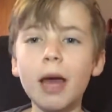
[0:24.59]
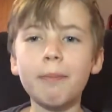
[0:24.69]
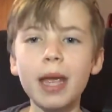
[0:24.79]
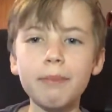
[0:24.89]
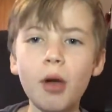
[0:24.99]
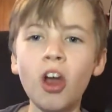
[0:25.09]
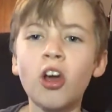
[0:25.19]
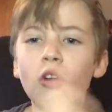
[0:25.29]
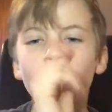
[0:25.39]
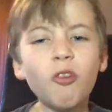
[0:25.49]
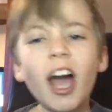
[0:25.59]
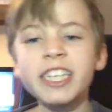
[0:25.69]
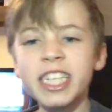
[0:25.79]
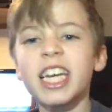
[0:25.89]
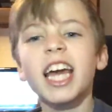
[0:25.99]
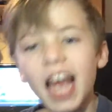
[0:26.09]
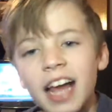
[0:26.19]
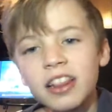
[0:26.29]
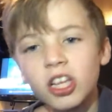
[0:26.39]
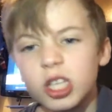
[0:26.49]
that ping pong right
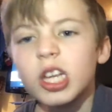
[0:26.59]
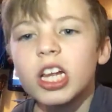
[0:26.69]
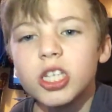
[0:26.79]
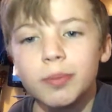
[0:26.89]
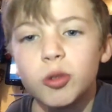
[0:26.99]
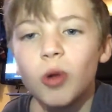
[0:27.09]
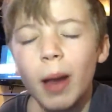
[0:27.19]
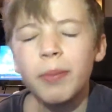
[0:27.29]
at the subscribe